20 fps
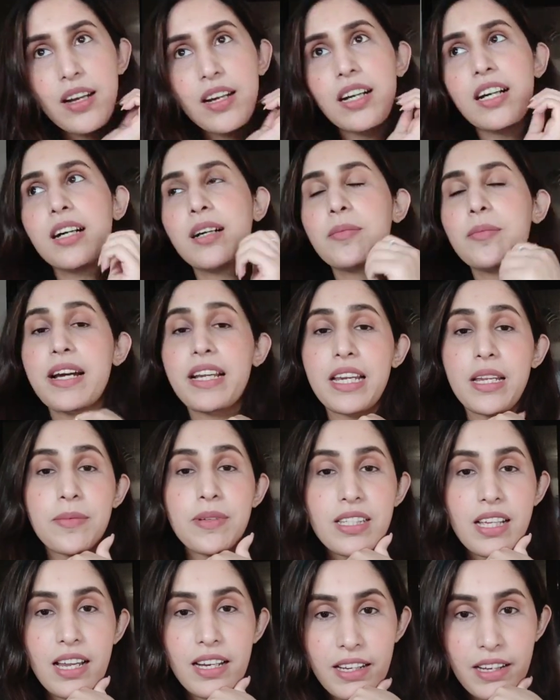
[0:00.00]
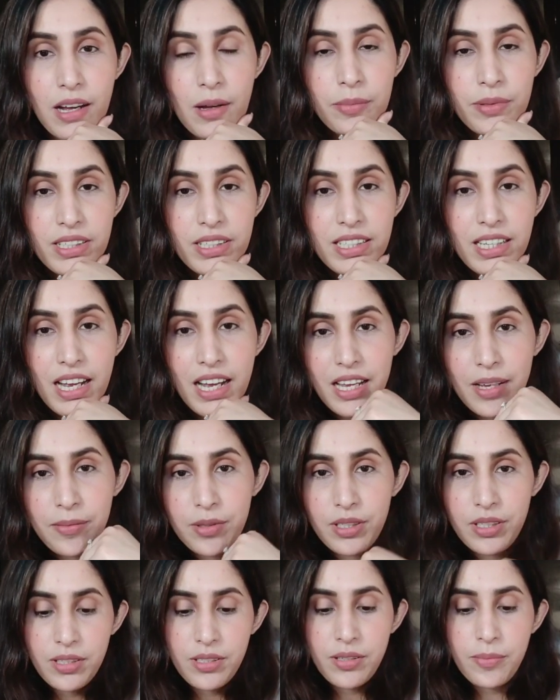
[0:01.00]
My name is Sanya Kapil. I'm
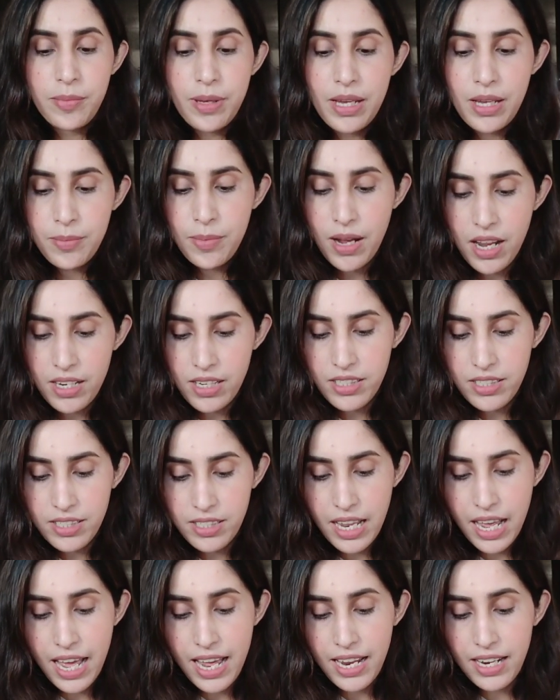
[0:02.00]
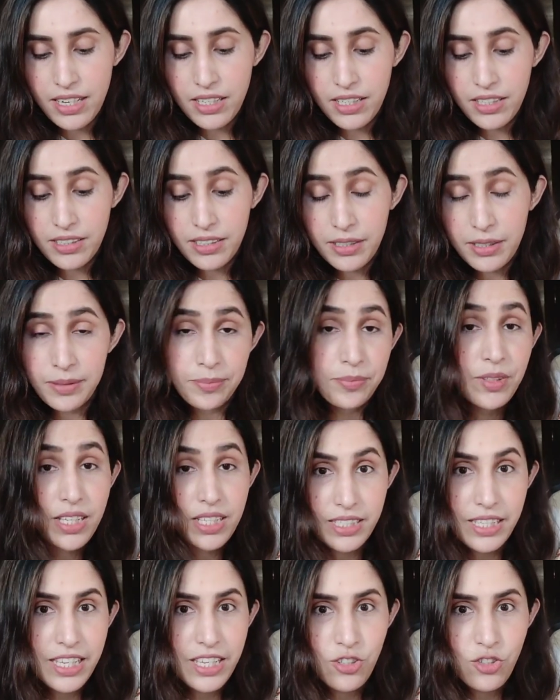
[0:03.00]
a makeup artist and a
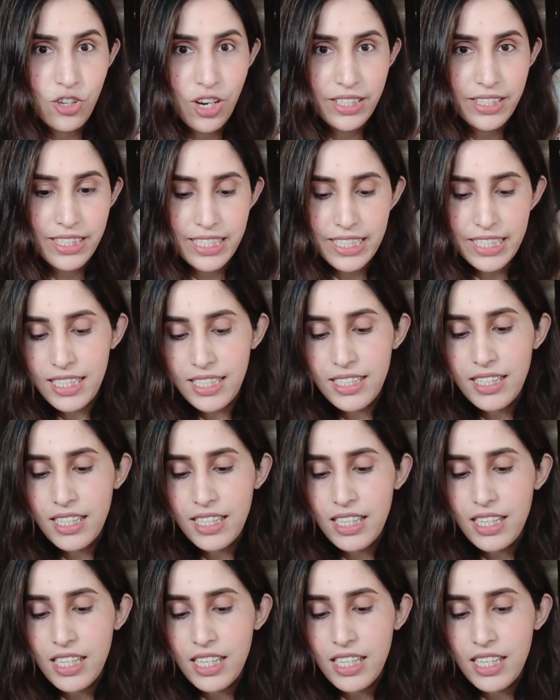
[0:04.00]
skin junkie.